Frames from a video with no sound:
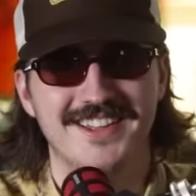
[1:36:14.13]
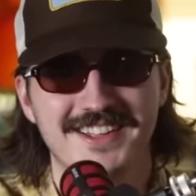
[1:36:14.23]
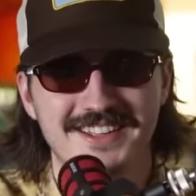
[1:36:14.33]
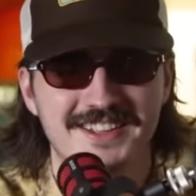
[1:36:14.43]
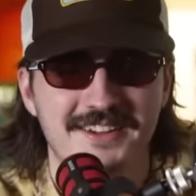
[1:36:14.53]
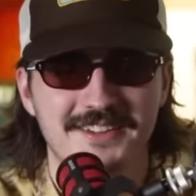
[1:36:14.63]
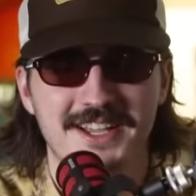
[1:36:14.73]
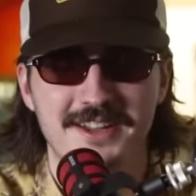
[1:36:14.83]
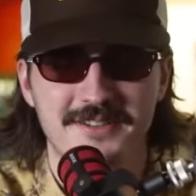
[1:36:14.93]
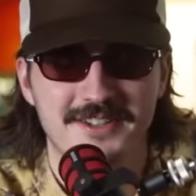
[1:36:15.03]
I don't think
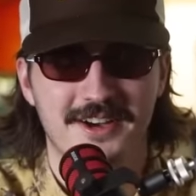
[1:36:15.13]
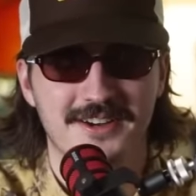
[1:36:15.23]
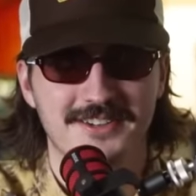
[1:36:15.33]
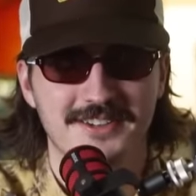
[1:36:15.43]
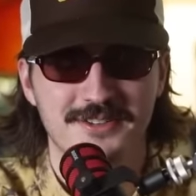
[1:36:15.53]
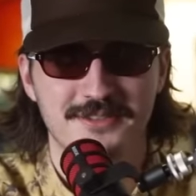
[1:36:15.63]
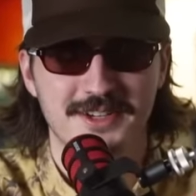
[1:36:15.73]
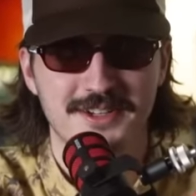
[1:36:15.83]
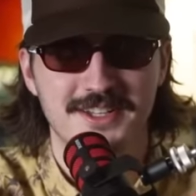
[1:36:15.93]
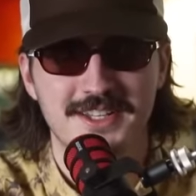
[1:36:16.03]
I talked on the
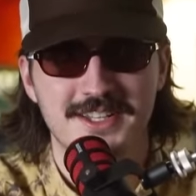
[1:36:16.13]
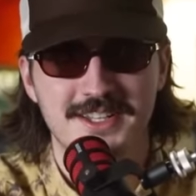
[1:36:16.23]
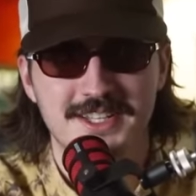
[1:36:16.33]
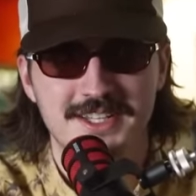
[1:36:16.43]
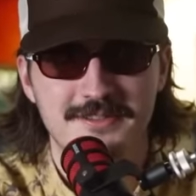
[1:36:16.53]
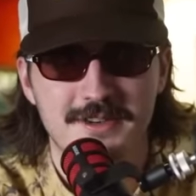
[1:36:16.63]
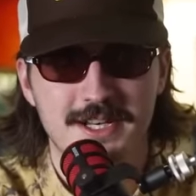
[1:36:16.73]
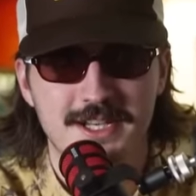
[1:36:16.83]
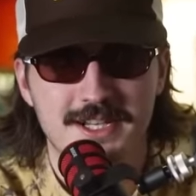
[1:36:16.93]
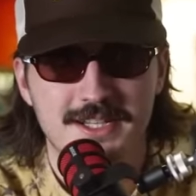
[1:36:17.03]
phone. But
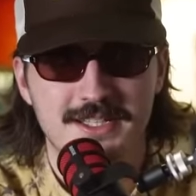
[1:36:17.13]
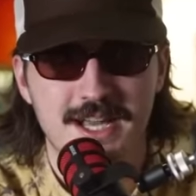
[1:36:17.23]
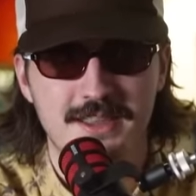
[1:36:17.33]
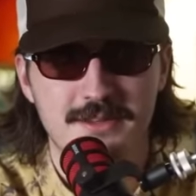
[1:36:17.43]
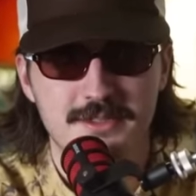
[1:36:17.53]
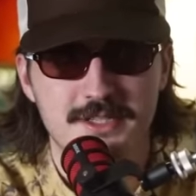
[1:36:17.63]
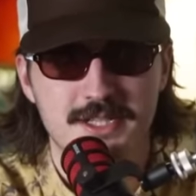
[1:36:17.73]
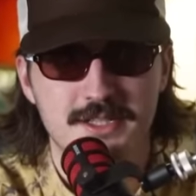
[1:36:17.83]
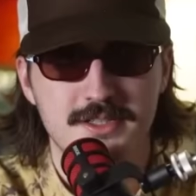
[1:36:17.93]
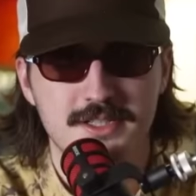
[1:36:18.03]
uh, yeah, that was,
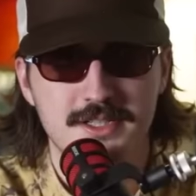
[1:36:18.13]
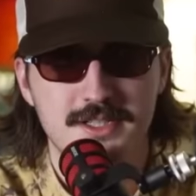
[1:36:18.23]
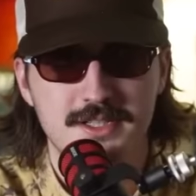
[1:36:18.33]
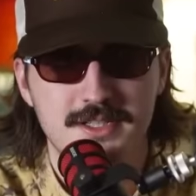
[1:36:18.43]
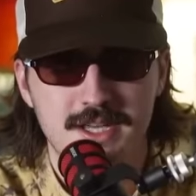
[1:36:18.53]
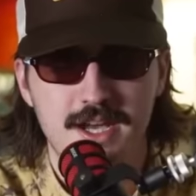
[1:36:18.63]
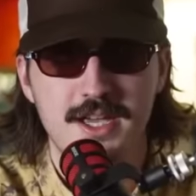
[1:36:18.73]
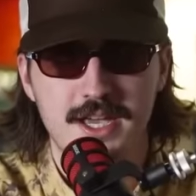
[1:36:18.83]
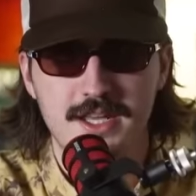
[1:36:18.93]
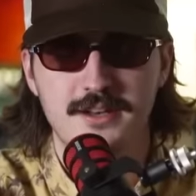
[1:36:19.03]
uh, yeah, I
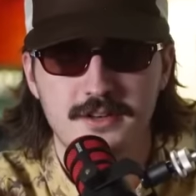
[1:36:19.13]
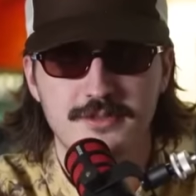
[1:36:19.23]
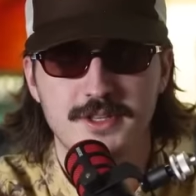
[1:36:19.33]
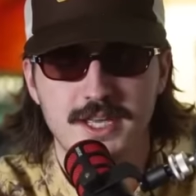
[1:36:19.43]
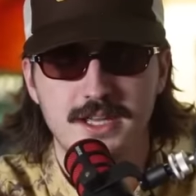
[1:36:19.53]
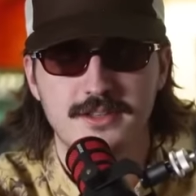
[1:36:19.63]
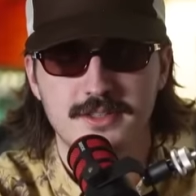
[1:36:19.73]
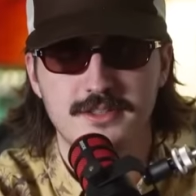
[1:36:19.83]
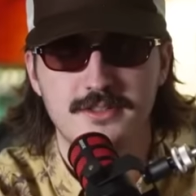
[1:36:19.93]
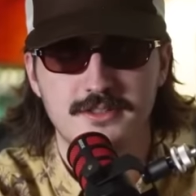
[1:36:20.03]
hated her for that.
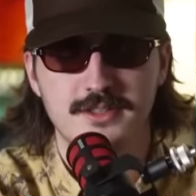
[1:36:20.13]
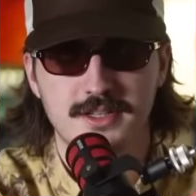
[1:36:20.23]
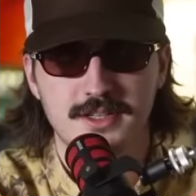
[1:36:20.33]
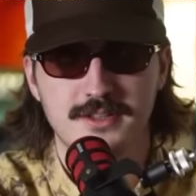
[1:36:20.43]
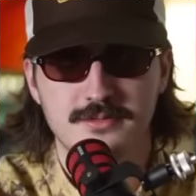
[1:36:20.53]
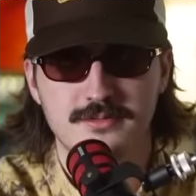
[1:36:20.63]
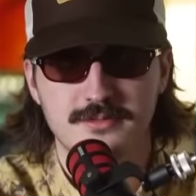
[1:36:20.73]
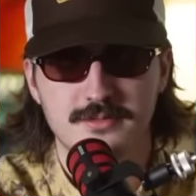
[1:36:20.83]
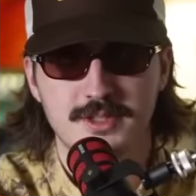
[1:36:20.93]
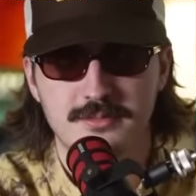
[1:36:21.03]
That's you know,
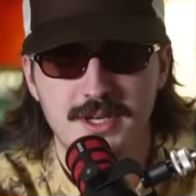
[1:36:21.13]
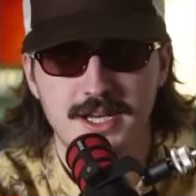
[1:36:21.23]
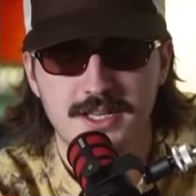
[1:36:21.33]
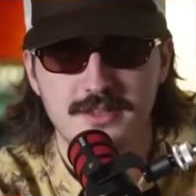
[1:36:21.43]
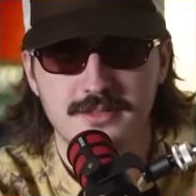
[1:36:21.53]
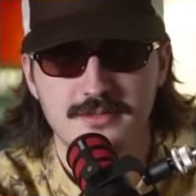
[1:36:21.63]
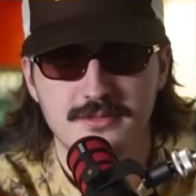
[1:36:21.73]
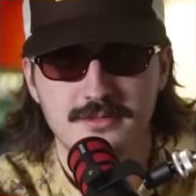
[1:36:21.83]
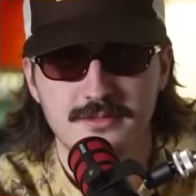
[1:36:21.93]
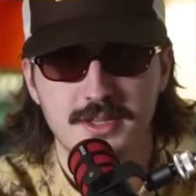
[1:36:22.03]
really bad,
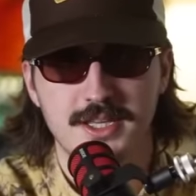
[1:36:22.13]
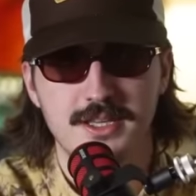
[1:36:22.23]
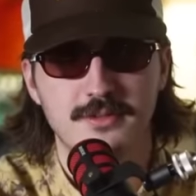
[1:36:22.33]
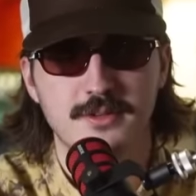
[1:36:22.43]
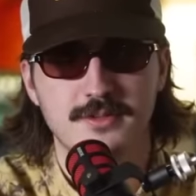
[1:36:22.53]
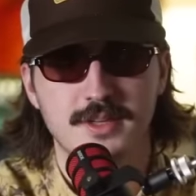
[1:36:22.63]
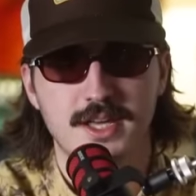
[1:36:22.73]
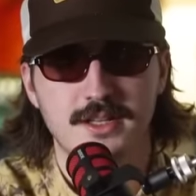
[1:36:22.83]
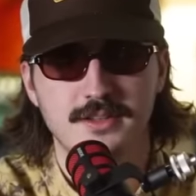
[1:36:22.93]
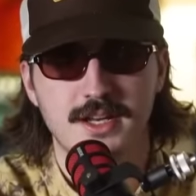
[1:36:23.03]
really evil for
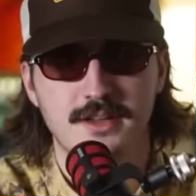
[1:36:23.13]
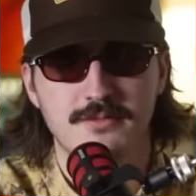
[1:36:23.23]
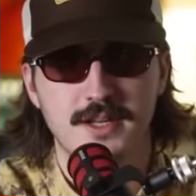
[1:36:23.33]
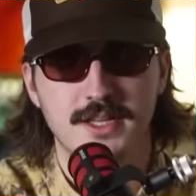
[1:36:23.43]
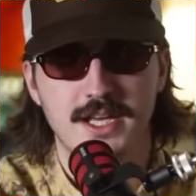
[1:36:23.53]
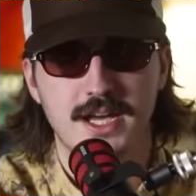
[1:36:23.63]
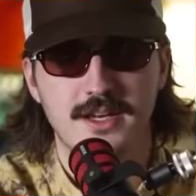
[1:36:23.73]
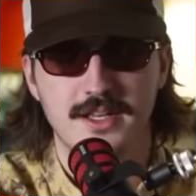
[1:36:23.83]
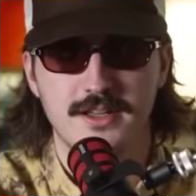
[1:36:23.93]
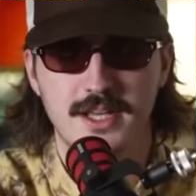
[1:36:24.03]
that. And I finally got,
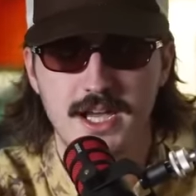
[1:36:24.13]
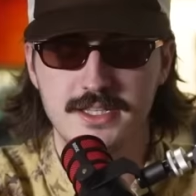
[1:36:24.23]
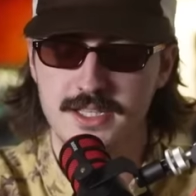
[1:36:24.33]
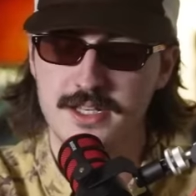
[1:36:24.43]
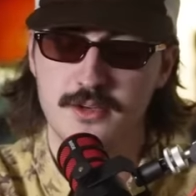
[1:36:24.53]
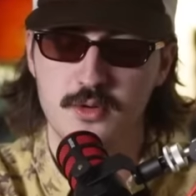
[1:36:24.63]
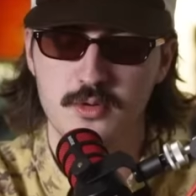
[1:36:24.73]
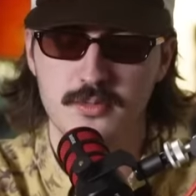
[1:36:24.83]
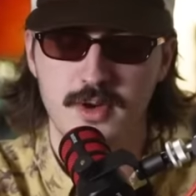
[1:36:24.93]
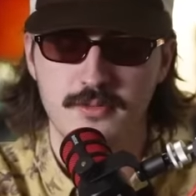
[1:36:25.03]
I, I did get a cool,
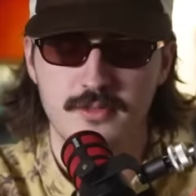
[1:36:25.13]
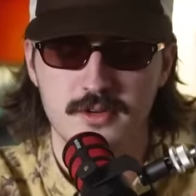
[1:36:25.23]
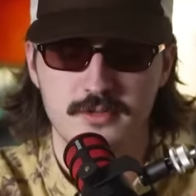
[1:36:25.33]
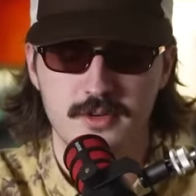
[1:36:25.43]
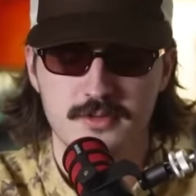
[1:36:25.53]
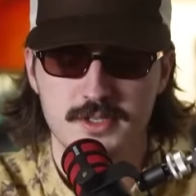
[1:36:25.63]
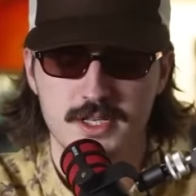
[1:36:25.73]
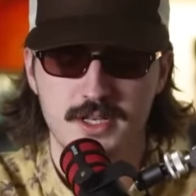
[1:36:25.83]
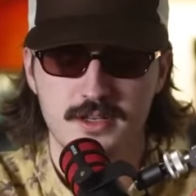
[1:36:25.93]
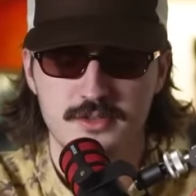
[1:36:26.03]
my first phone was like
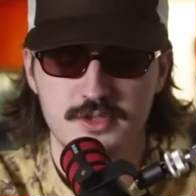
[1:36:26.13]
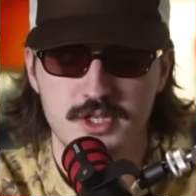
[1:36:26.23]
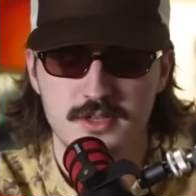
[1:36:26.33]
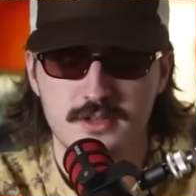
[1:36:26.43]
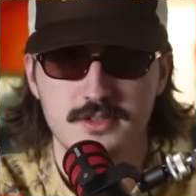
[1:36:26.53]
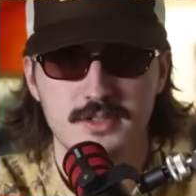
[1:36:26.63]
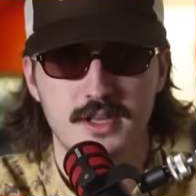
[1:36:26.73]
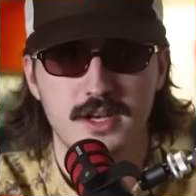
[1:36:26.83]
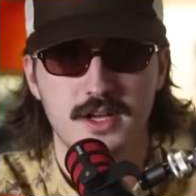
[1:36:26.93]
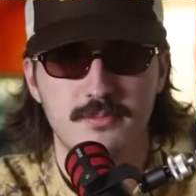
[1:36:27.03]
a
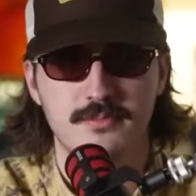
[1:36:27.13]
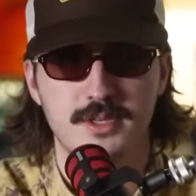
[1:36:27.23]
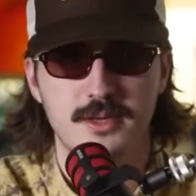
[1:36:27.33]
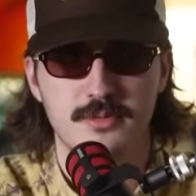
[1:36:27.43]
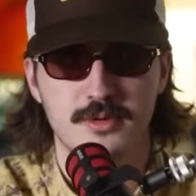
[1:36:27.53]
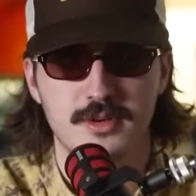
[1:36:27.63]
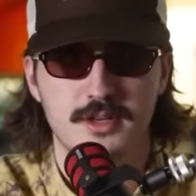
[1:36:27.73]
slide up keyboard.